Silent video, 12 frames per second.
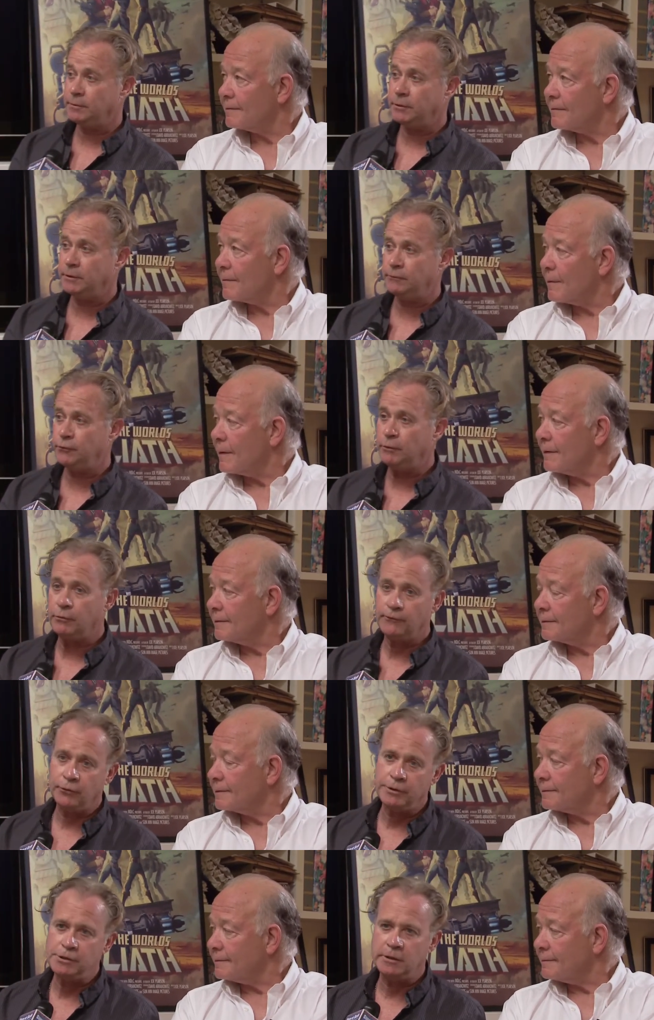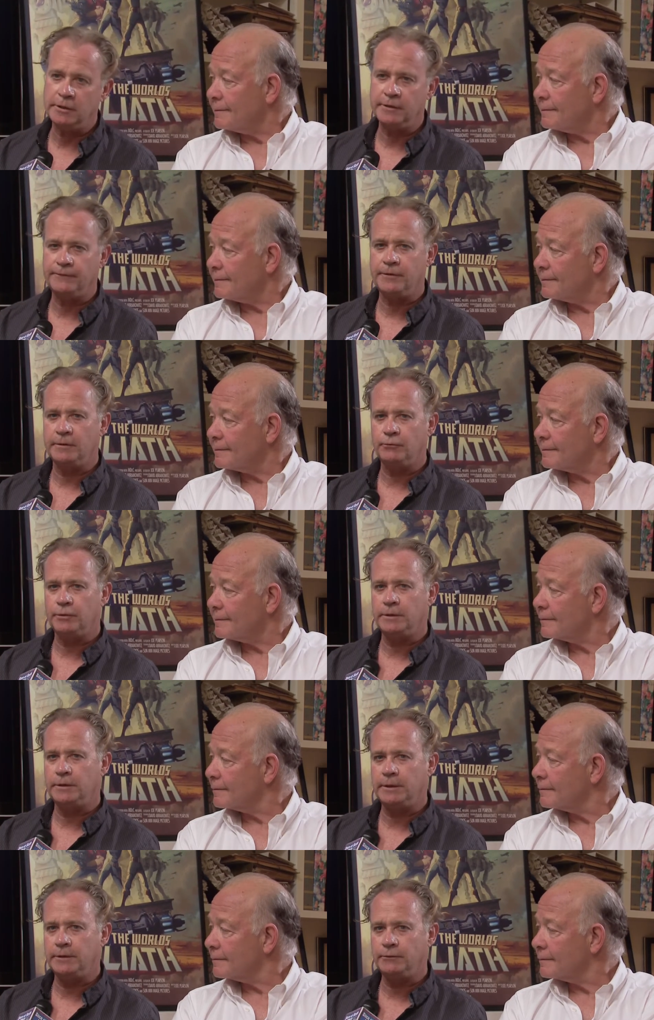Speaker 1: but we were fortunate enough that
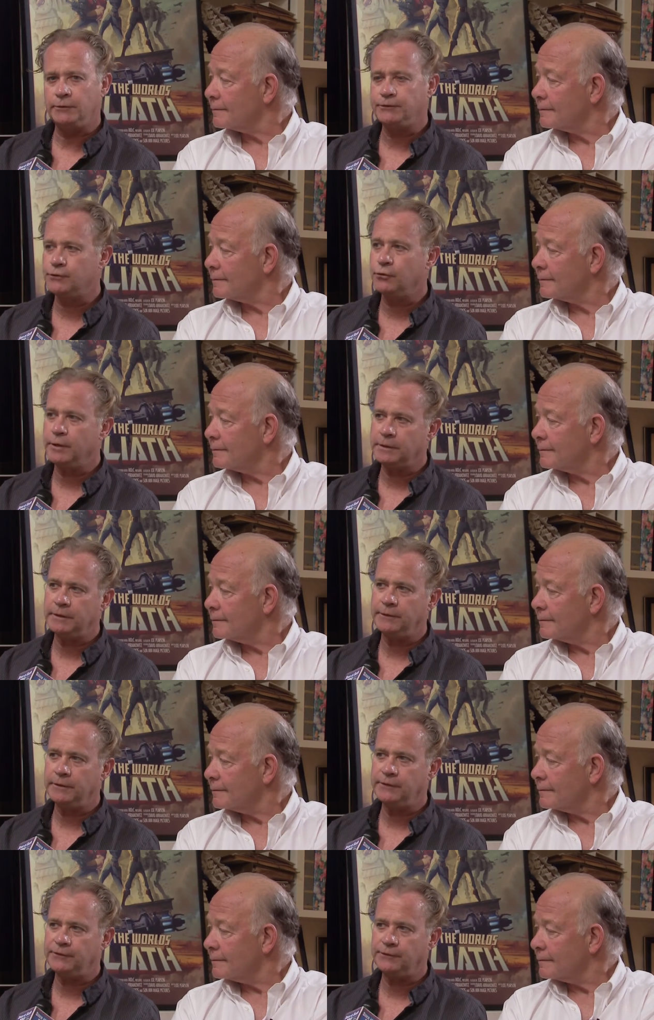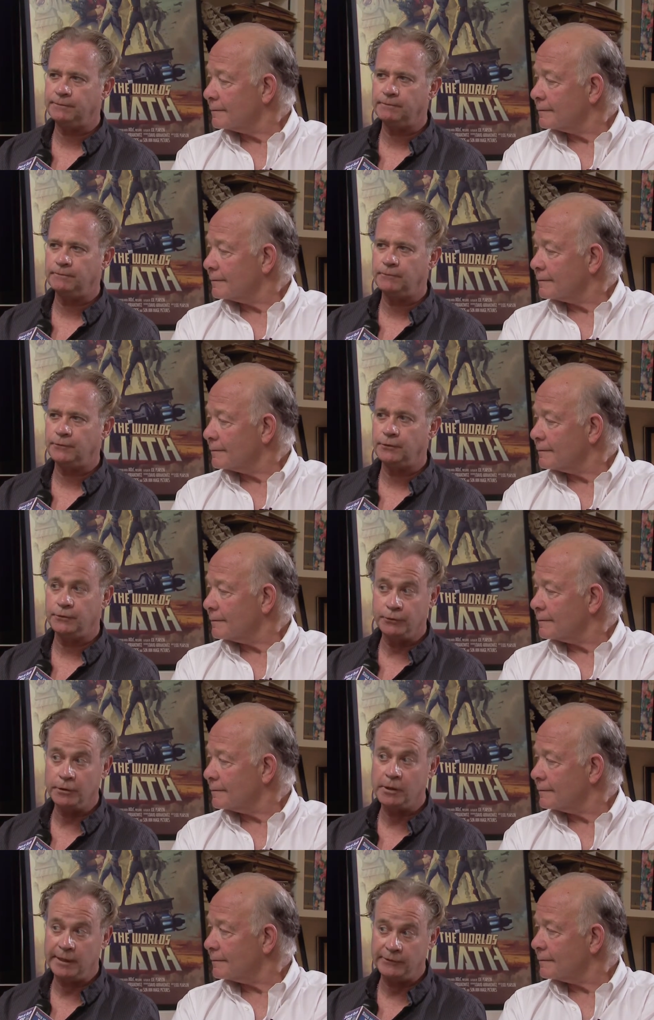when I was directing this to
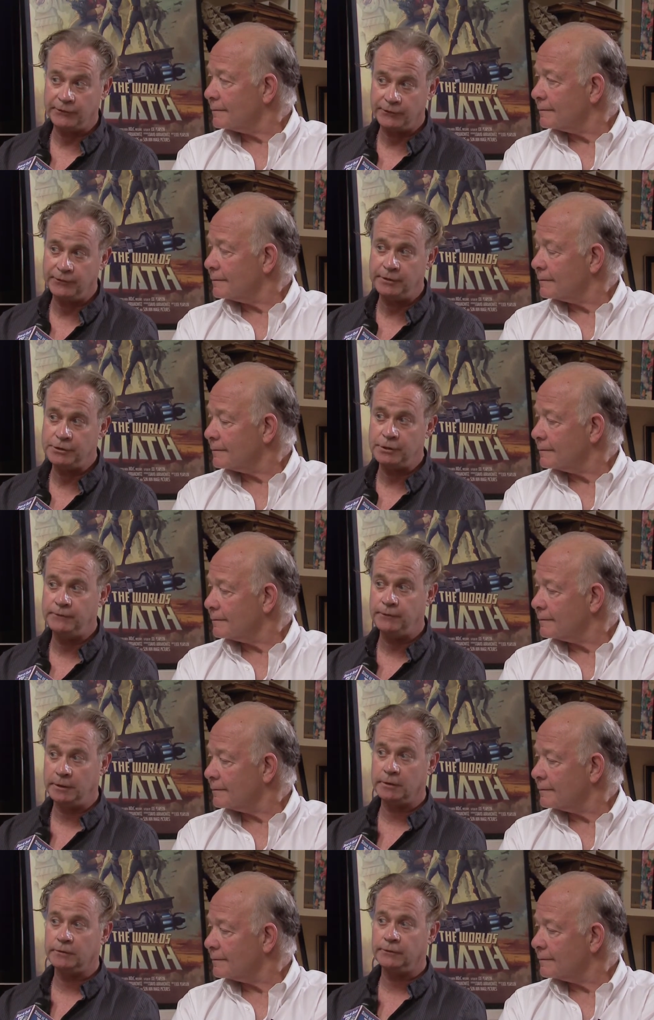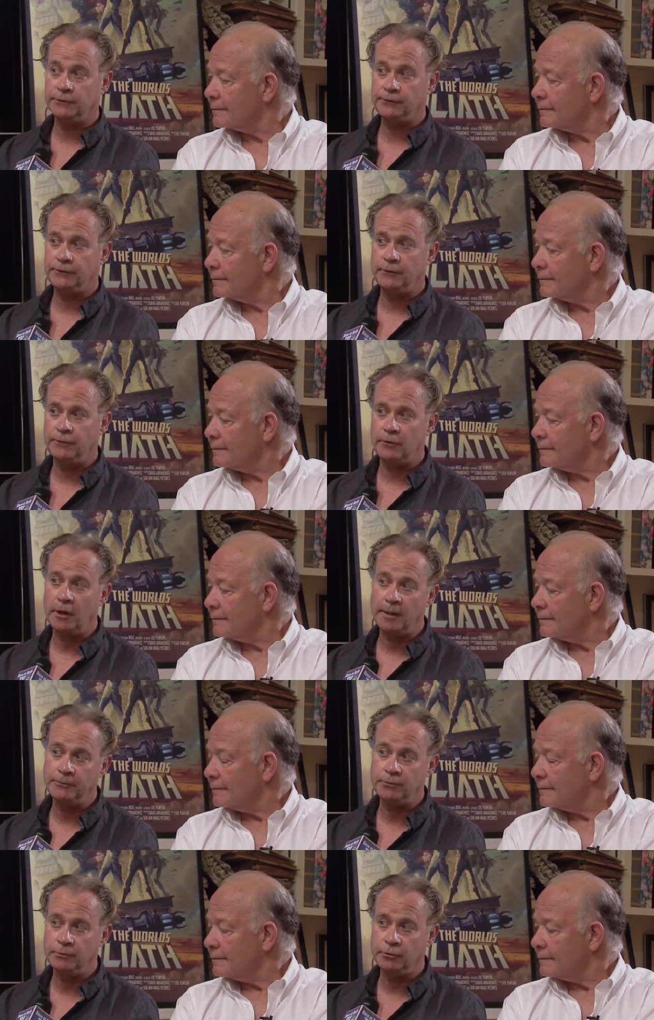utilize the CG vehicles to their
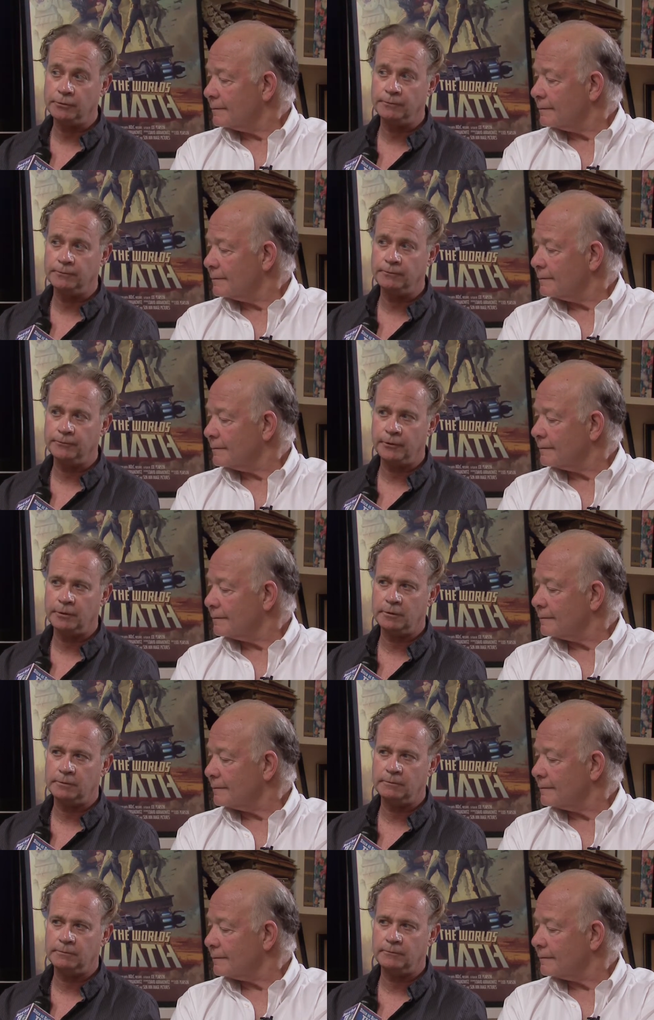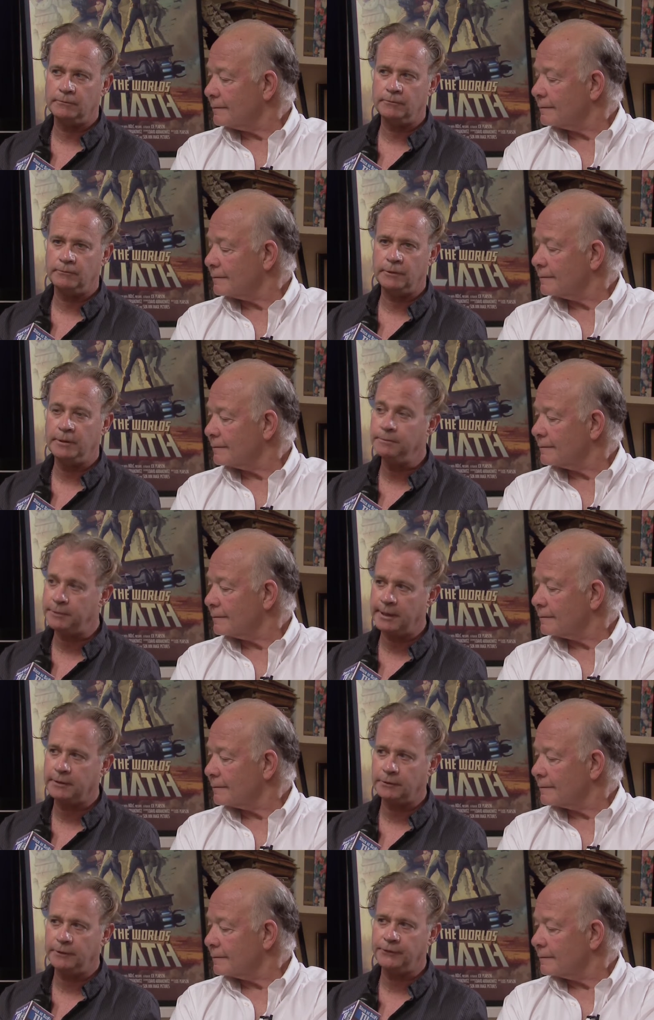optimal uh,
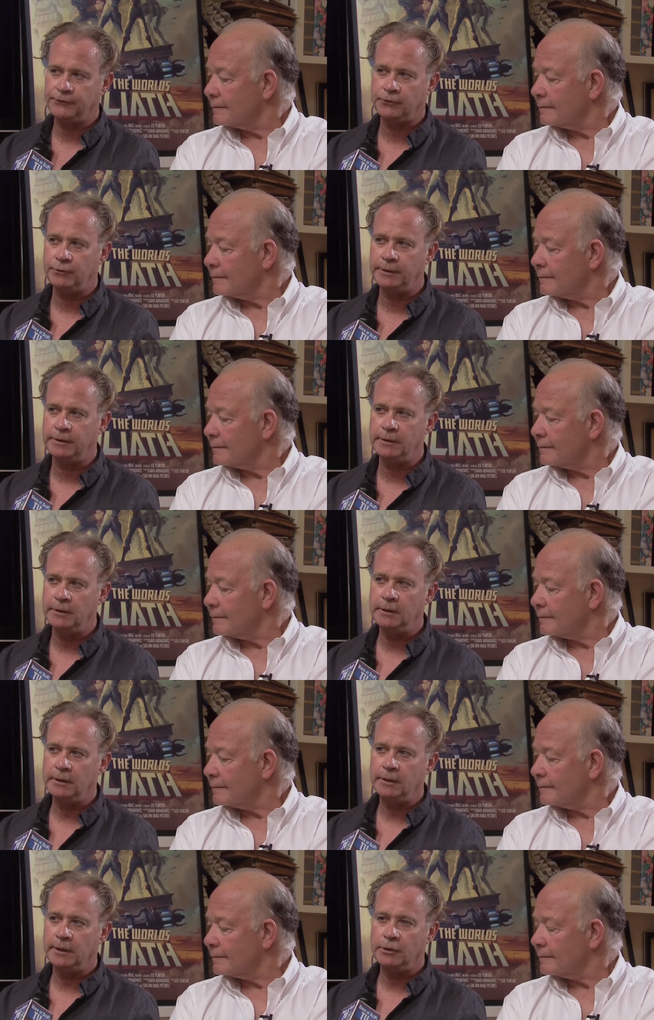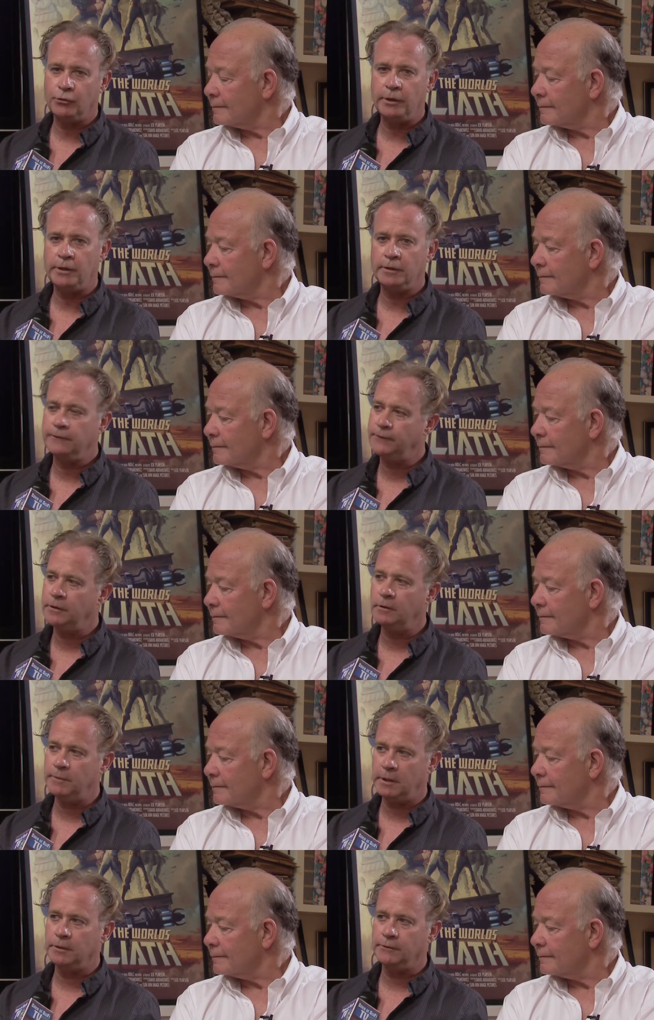impact on the screen, I created a fair
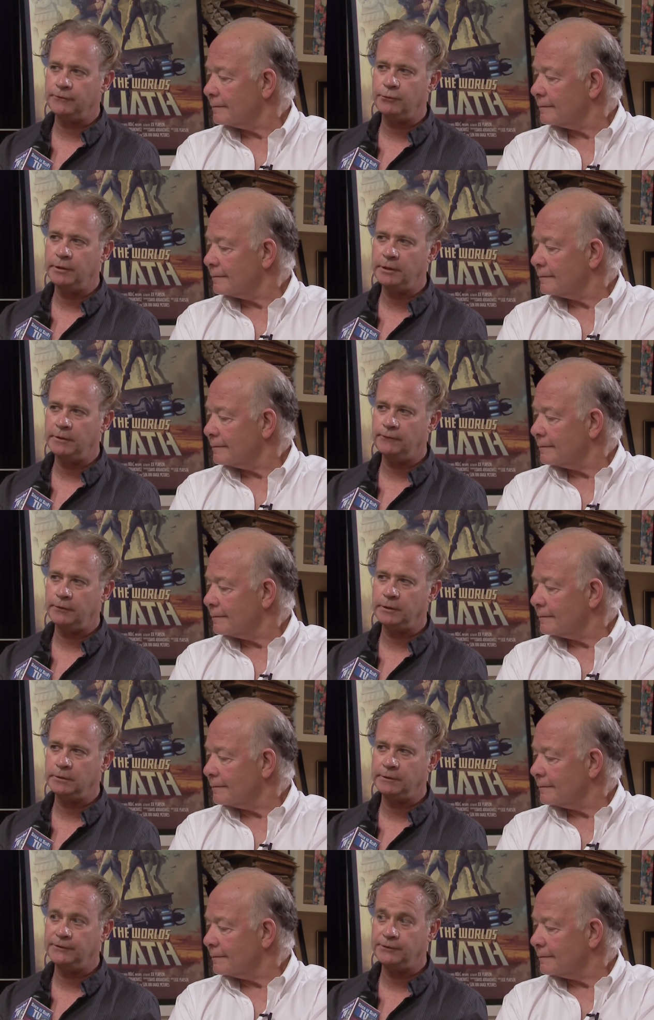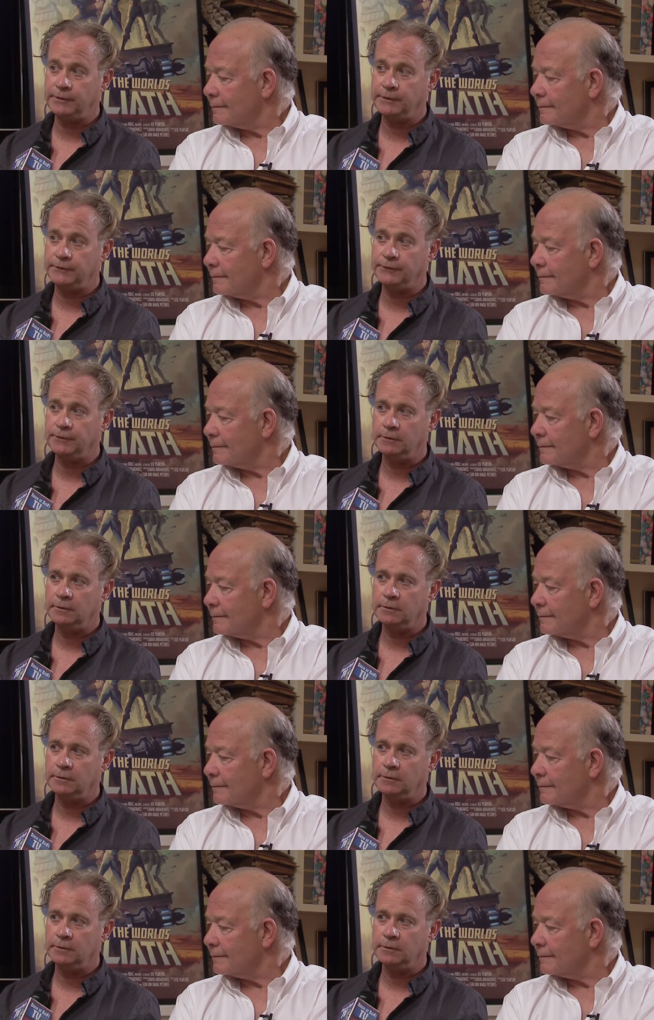amount of 3D friendly scenes.